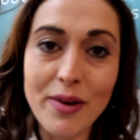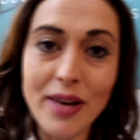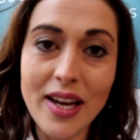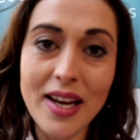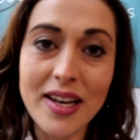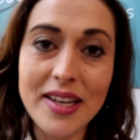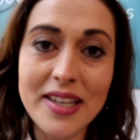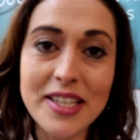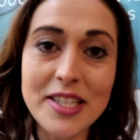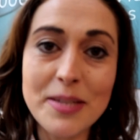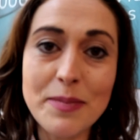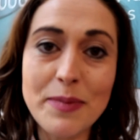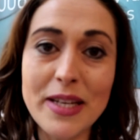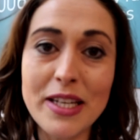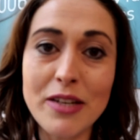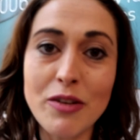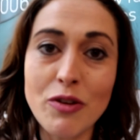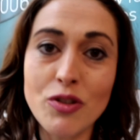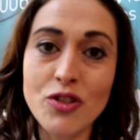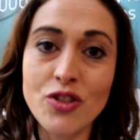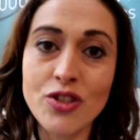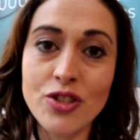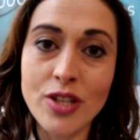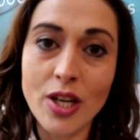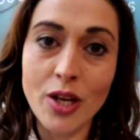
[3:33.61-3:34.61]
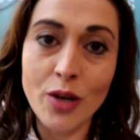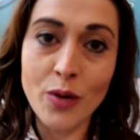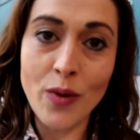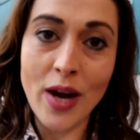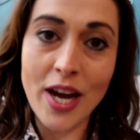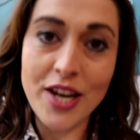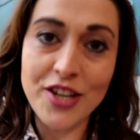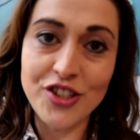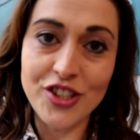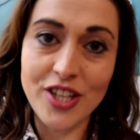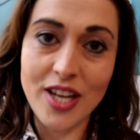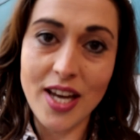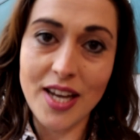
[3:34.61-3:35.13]
and it's been so
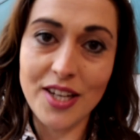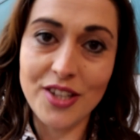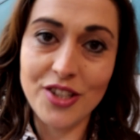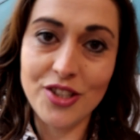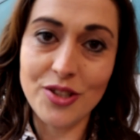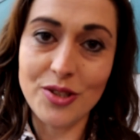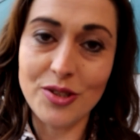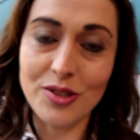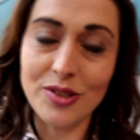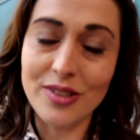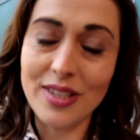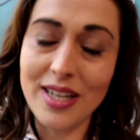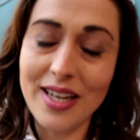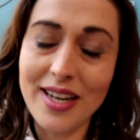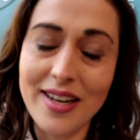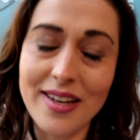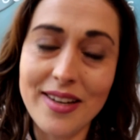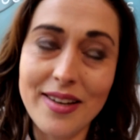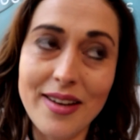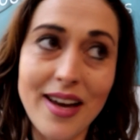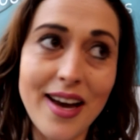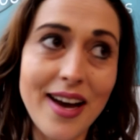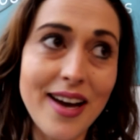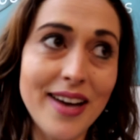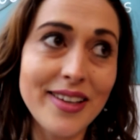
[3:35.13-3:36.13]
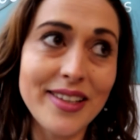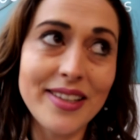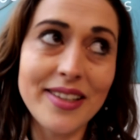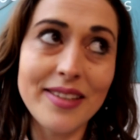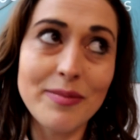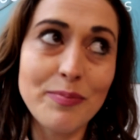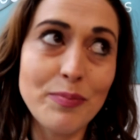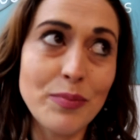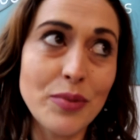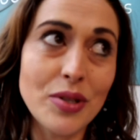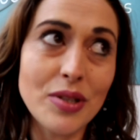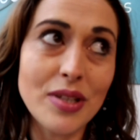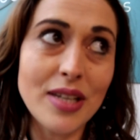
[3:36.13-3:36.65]
educational,
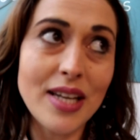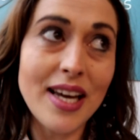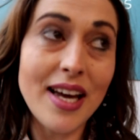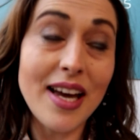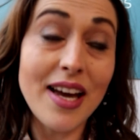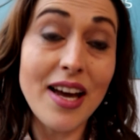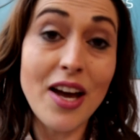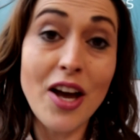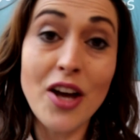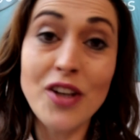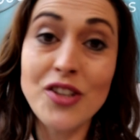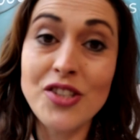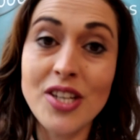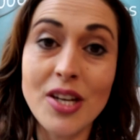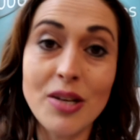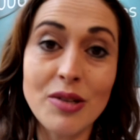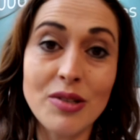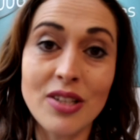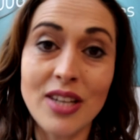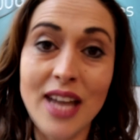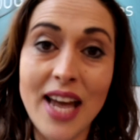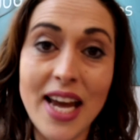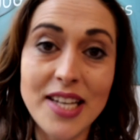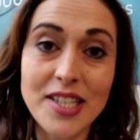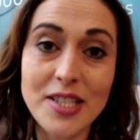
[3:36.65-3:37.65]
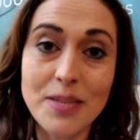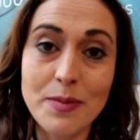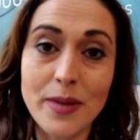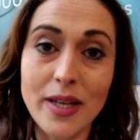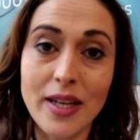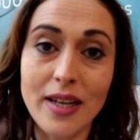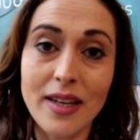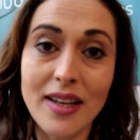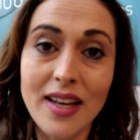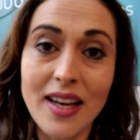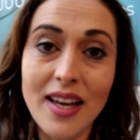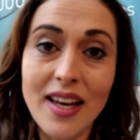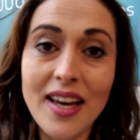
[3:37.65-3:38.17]
but a total head
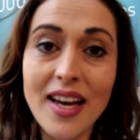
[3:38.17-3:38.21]
spin.